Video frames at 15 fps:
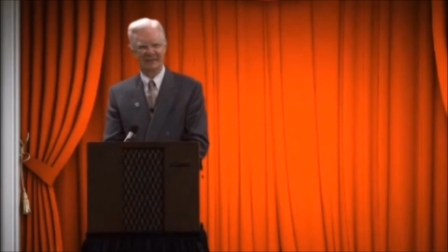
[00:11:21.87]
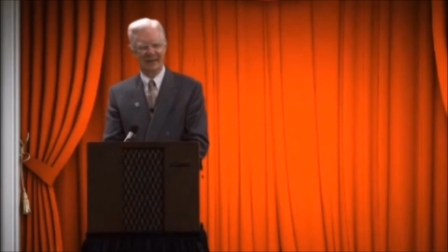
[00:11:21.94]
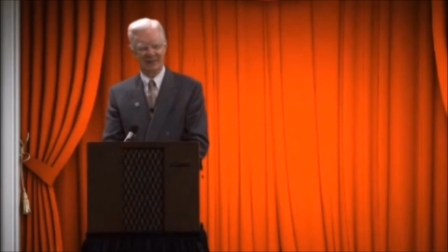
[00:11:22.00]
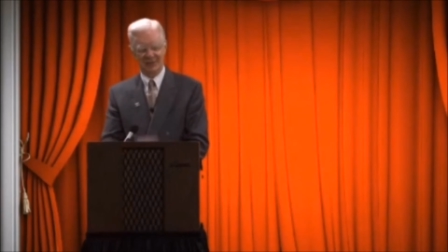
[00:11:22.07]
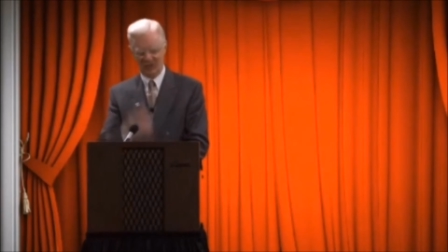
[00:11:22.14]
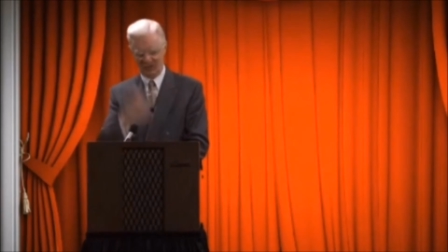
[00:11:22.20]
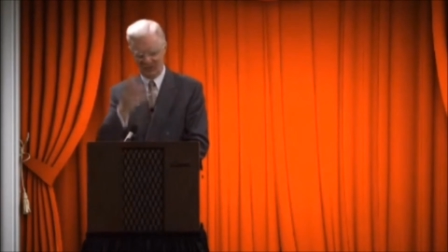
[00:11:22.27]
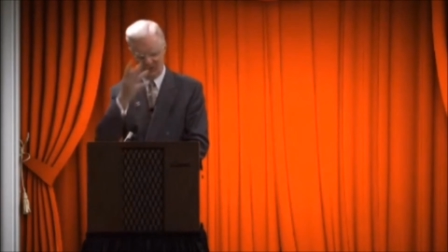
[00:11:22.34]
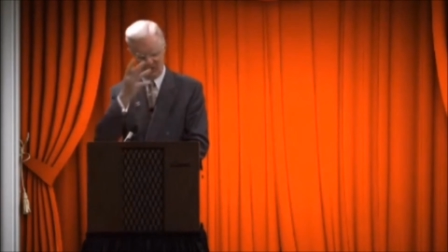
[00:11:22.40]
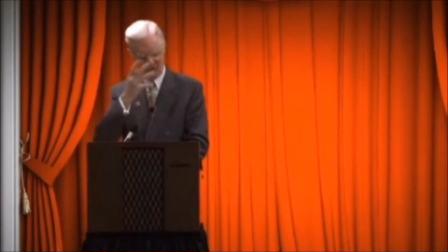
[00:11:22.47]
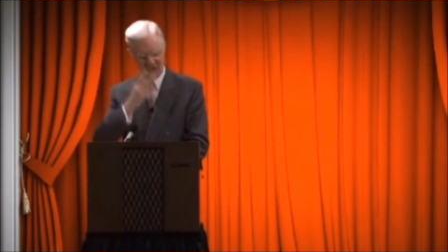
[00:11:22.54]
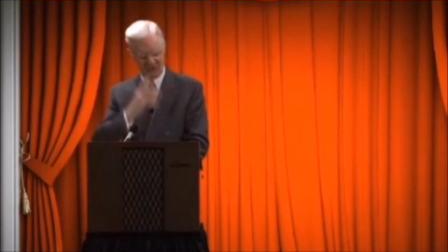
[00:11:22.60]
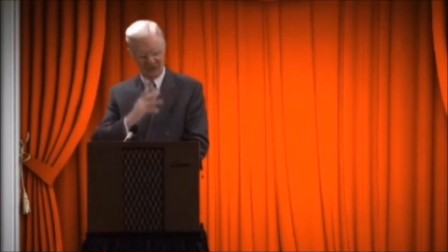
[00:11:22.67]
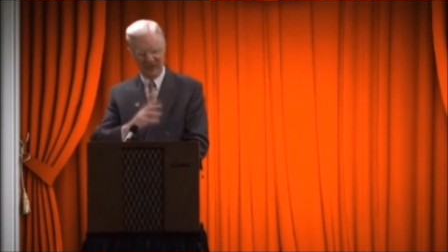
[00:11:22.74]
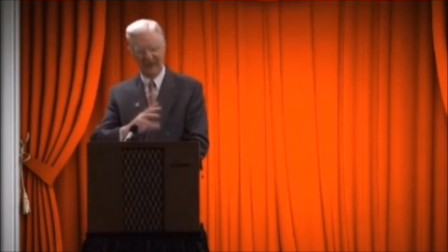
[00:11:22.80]
It just
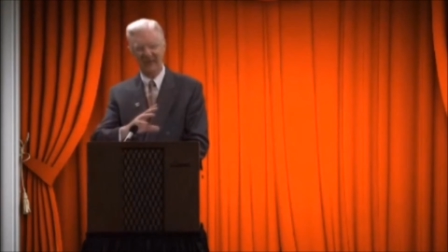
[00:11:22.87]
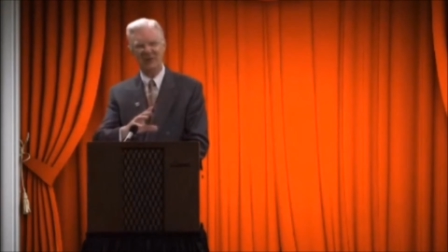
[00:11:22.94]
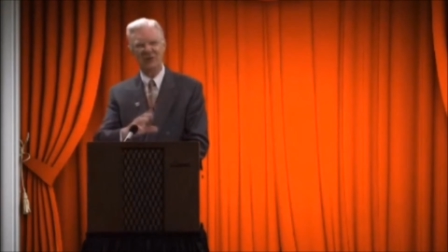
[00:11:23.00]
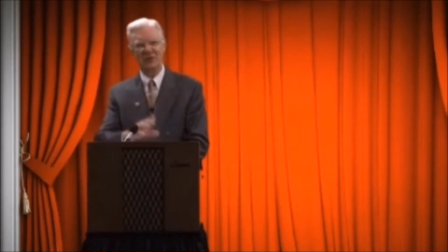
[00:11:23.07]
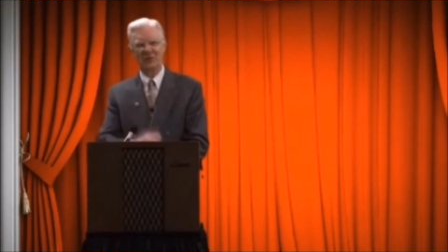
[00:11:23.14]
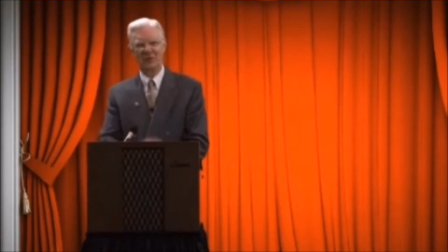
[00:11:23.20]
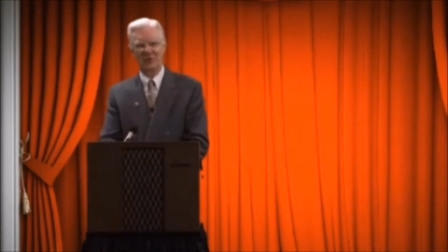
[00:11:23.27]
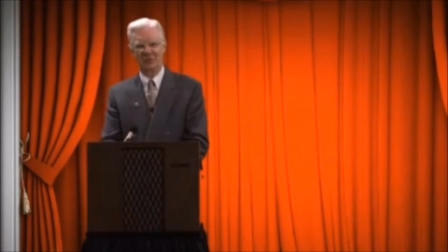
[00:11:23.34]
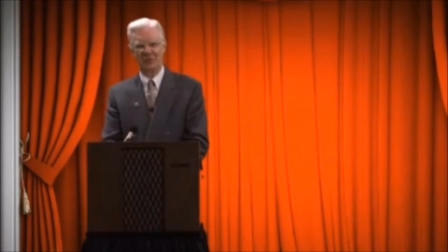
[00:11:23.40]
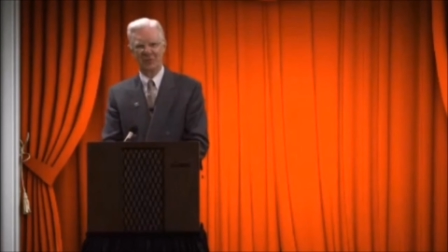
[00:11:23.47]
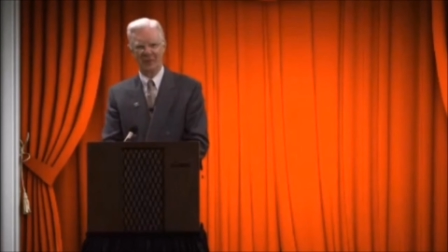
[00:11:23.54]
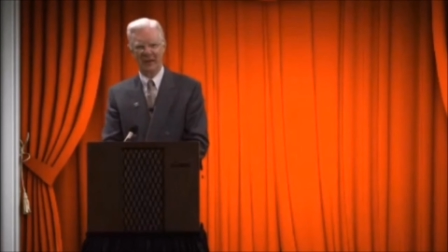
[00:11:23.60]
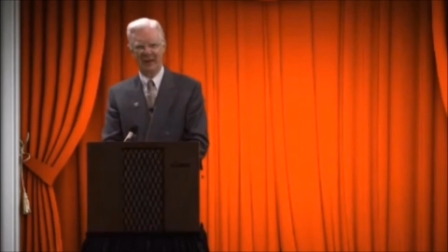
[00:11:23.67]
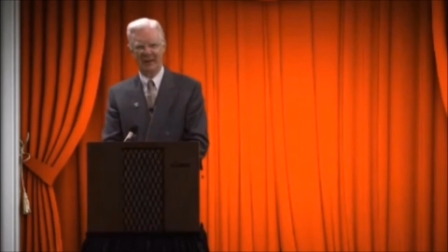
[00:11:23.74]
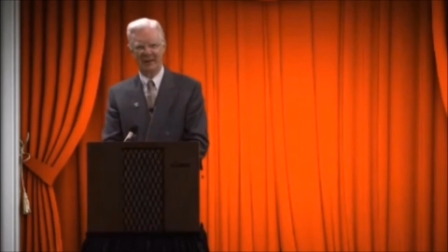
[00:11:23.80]
flows freely to and through
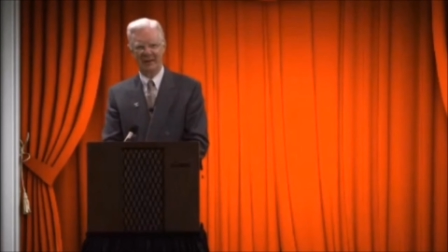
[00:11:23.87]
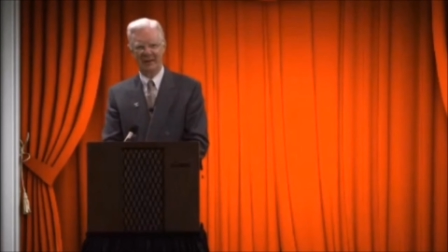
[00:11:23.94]
me.